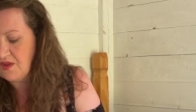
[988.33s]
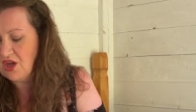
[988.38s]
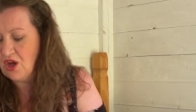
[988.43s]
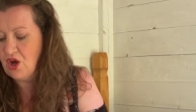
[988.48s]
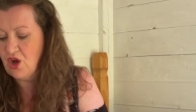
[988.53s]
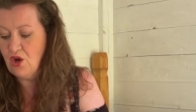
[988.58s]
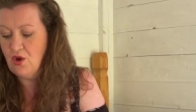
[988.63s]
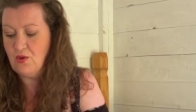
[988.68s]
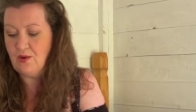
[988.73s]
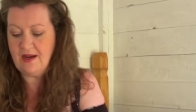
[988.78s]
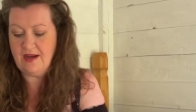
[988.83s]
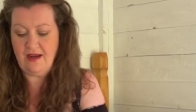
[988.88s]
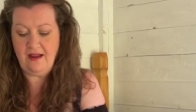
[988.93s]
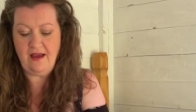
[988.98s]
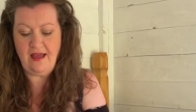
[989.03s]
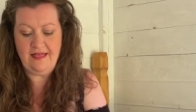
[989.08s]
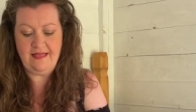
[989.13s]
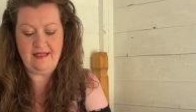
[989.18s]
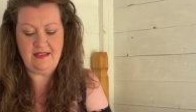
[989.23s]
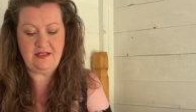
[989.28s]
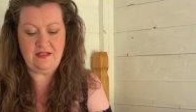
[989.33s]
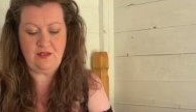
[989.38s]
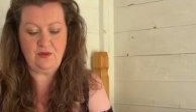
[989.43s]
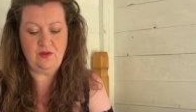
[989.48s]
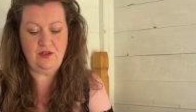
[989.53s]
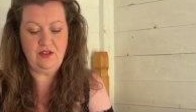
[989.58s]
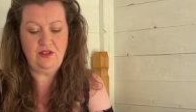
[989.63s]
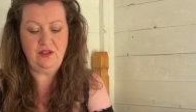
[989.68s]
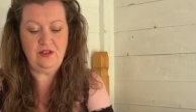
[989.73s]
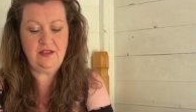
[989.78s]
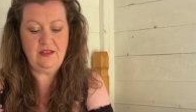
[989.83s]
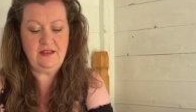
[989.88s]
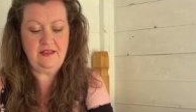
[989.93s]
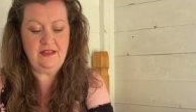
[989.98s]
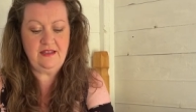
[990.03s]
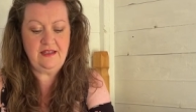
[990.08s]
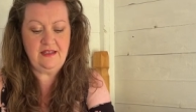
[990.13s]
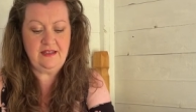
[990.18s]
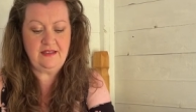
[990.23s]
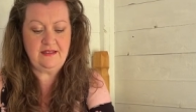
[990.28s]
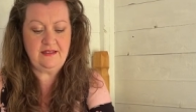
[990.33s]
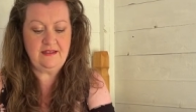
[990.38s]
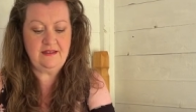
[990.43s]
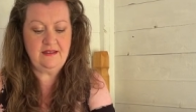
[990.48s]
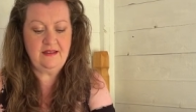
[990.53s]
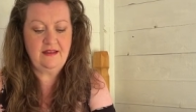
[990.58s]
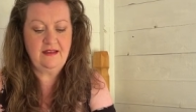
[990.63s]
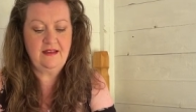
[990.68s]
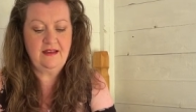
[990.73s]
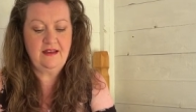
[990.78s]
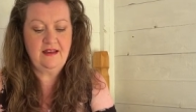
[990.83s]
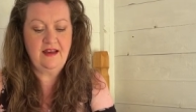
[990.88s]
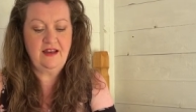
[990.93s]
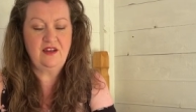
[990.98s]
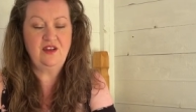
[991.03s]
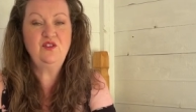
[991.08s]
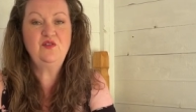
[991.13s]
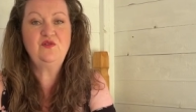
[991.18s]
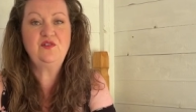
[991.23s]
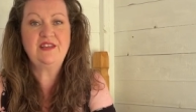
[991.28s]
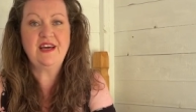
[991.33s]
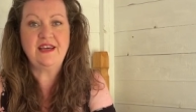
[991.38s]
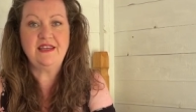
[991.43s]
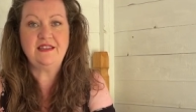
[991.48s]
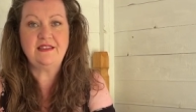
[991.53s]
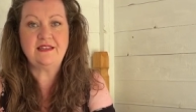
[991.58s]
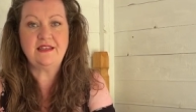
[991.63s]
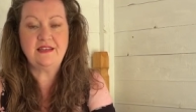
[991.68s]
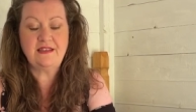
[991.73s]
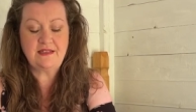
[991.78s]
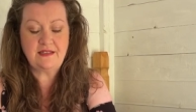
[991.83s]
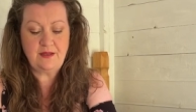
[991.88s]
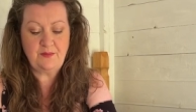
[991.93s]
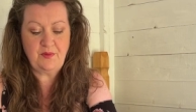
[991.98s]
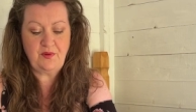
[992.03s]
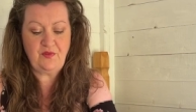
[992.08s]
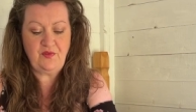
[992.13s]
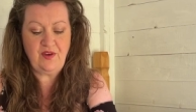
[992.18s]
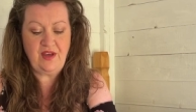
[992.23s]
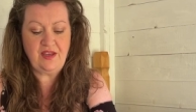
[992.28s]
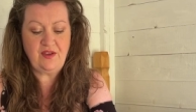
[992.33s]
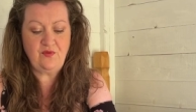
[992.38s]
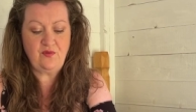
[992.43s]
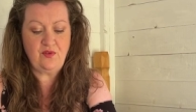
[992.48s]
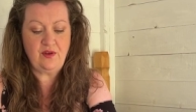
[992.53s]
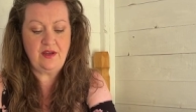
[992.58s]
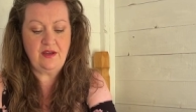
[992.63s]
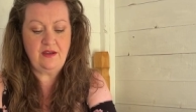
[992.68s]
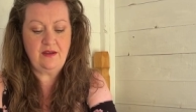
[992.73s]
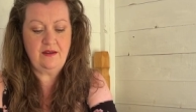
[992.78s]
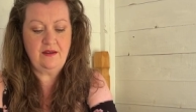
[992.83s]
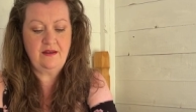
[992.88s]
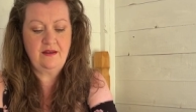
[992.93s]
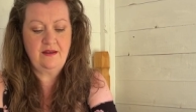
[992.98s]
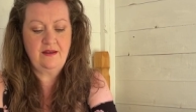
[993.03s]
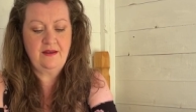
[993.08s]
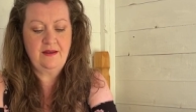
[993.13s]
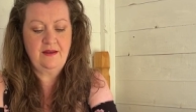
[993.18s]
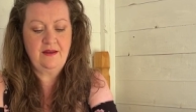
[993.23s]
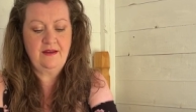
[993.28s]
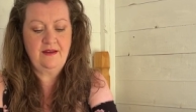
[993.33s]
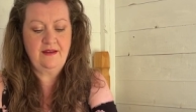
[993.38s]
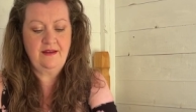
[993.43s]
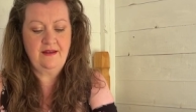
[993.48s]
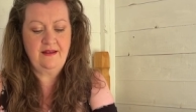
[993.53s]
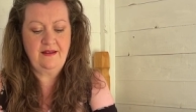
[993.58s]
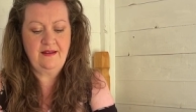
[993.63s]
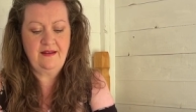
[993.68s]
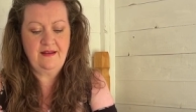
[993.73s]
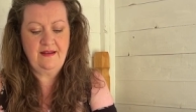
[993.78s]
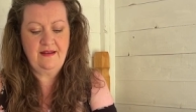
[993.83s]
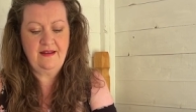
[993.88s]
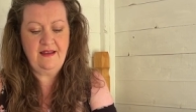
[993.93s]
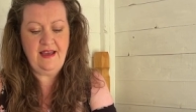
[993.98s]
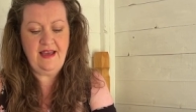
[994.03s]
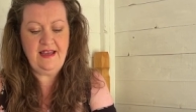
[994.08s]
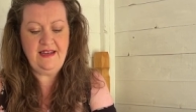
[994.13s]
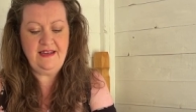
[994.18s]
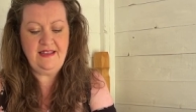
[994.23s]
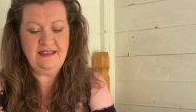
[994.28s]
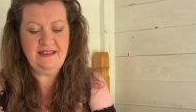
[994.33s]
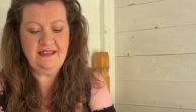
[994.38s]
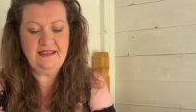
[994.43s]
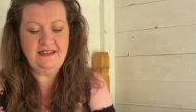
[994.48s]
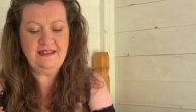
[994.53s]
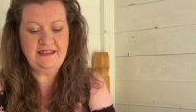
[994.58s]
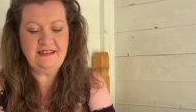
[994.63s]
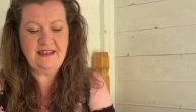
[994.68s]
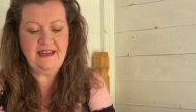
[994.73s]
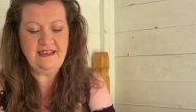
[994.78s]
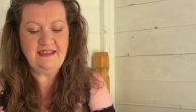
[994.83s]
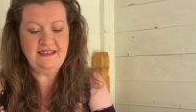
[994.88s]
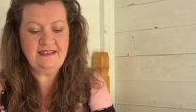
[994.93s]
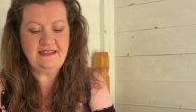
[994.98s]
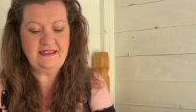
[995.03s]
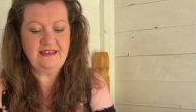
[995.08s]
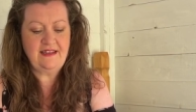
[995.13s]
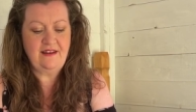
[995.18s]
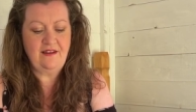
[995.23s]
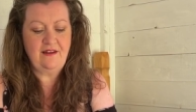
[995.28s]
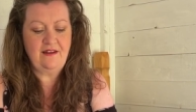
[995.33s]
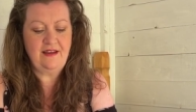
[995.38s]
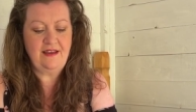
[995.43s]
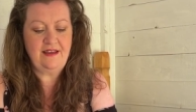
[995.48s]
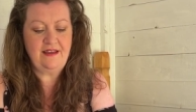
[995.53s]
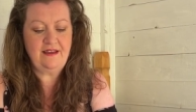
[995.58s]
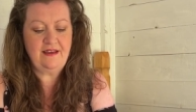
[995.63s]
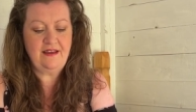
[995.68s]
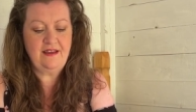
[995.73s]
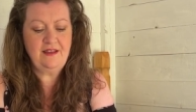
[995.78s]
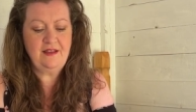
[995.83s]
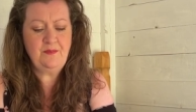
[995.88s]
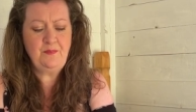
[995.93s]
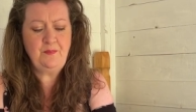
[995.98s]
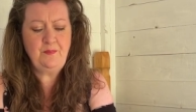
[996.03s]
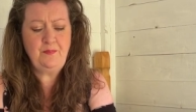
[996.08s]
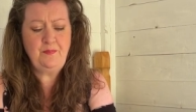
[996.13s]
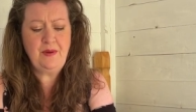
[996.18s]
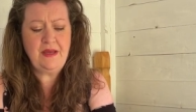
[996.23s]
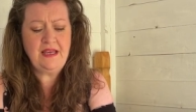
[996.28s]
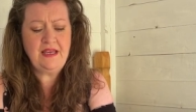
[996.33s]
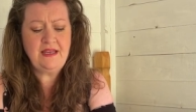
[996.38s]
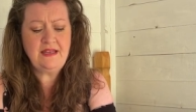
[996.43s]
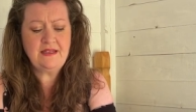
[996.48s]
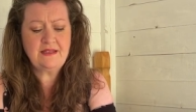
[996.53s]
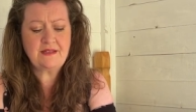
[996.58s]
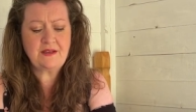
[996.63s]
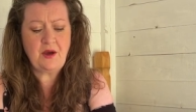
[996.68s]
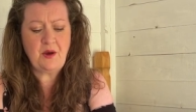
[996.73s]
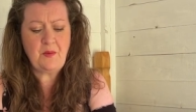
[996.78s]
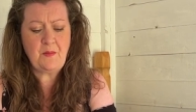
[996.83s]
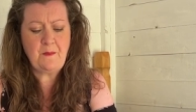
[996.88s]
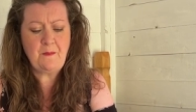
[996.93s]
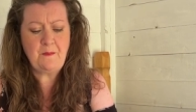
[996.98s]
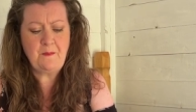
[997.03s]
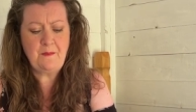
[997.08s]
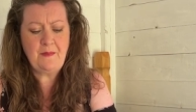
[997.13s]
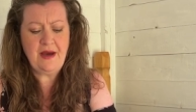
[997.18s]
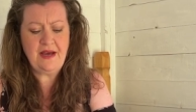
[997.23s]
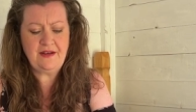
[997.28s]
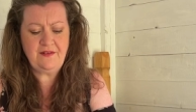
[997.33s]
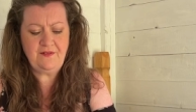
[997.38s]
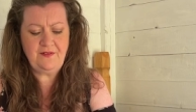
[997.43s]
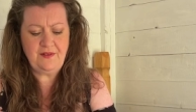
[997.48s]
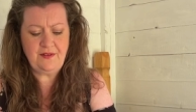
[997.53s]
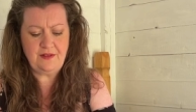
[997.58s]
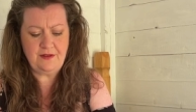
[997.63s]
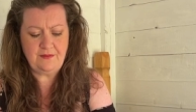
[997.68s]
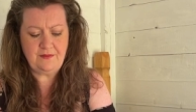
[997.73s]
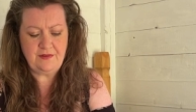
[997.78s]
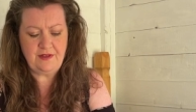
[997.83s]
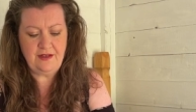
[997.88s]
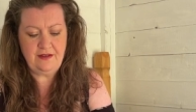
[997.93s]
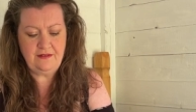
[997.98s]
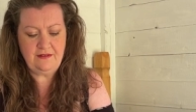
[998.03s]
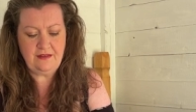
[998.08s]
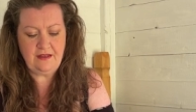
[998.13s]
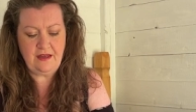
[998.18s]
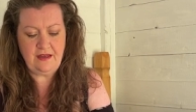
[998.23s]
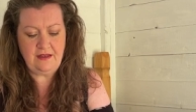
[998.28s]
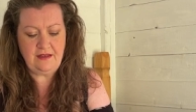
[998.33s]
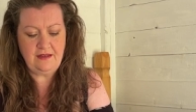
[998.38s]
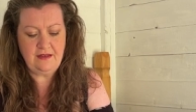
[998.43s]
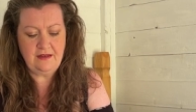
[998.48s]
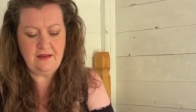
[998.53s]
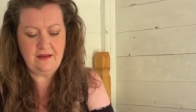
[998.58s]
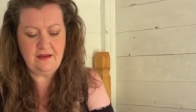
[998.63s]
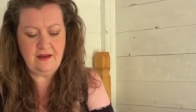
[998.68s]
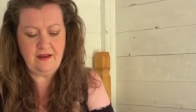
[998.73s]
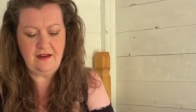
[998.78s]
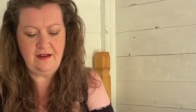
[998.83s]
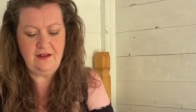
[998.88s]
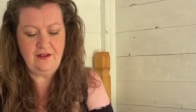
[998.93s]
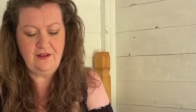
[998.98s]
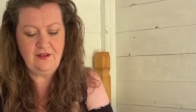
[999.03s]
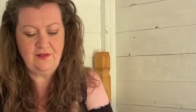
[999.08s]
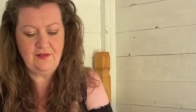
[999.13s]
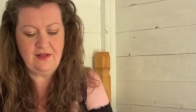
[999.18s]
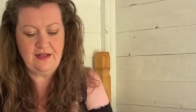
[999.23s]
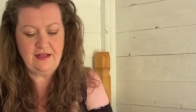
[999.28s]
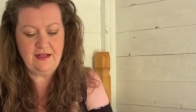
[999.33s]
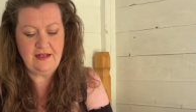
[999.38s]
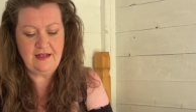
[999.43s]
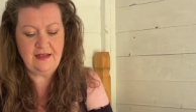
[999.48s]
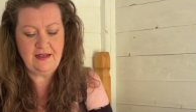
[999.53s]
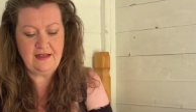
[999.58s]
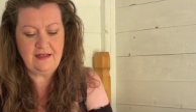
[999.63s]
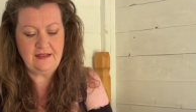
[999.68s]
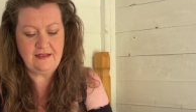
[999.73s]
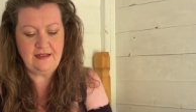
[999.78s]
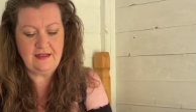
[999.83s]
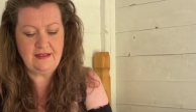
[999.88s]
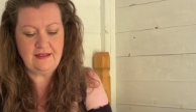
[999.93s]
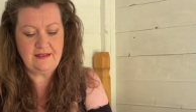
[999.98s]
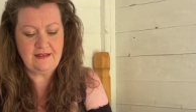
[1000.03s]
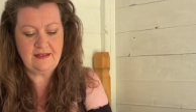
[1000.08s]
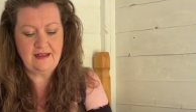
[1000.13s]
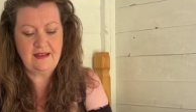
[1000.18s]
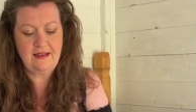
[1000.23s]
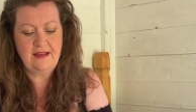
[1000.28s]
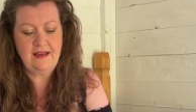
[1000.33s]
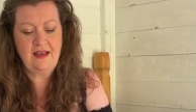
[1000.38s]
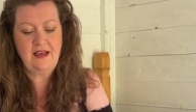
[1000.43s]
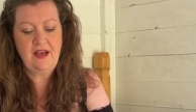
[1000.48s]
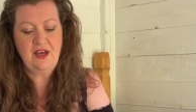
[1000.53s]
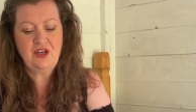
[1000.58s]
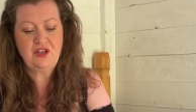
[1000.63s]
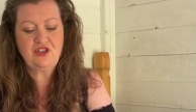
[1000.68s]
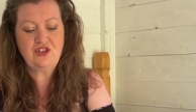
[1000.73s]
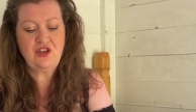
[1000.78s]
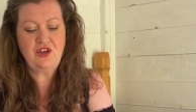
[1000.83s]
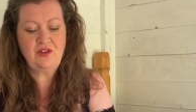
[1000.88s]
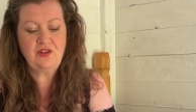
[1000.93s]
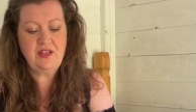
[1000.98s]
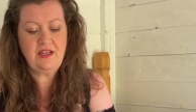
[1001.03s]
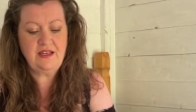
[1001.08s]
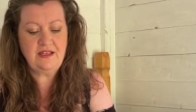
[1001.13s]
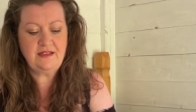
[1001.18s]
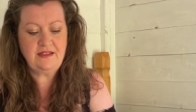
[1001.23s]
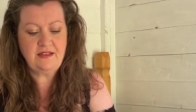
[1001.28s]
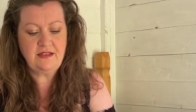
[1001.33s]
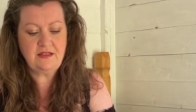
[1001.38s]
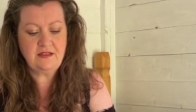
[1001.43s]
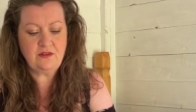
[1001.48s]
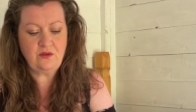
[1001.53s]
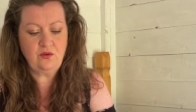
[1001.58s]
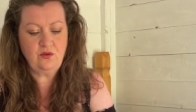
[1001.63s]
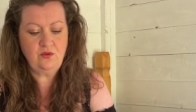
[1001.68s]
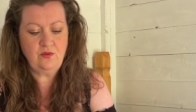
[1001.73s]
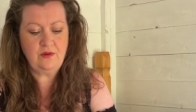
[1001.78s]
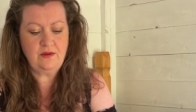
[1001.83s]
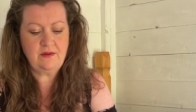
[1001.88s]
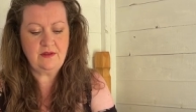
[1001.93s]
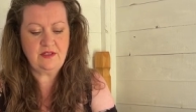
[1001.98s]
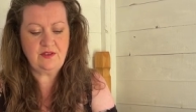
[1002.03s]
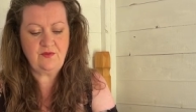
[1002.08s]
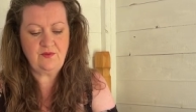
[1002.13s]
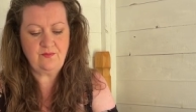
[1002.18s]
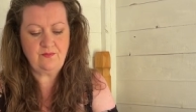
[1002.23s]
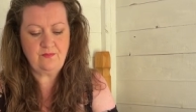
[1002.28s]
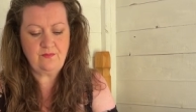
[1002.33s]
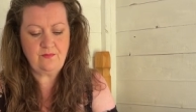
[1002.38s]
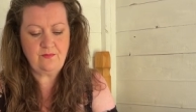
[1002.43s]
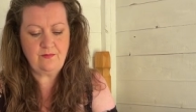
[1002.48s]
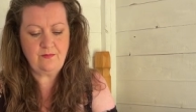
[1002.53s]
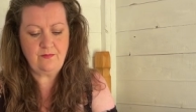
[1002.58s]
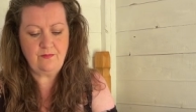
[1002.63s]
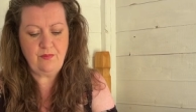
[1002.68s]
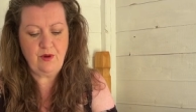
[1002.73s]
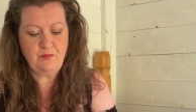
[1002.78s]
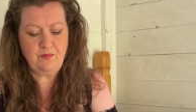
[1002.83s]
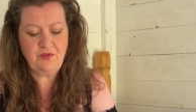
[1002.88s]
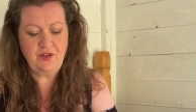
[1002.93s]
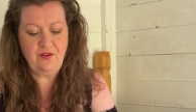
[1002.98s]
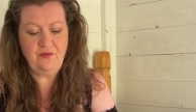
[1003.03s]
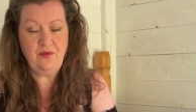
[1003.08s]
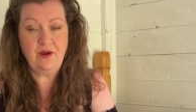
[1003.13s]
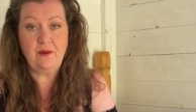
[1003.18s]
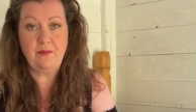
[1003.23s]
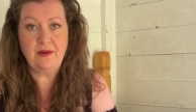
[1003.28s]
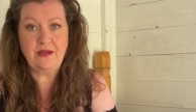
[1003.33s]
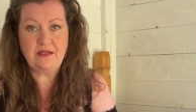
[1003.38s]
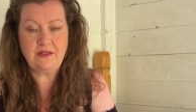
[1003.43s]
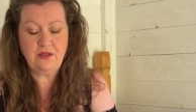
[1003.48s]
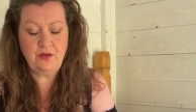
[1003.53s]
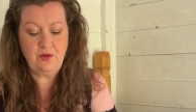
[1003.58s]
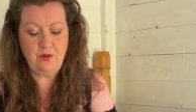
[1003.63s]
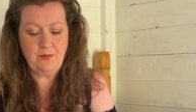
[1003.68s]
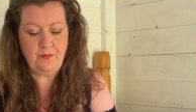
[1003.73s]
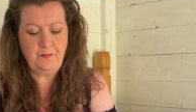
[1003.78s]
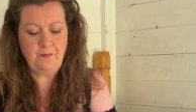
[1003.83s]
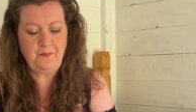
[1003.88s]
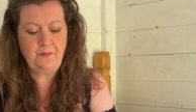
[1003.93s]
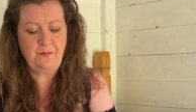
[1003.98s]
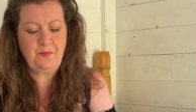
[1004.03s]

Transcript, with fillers: Oh, I like this one. Look at this. I love daisies. They're my favourite anything daisy like and the bees go mad for them don't they love little daisies so this is oh it's popped off when i picked it up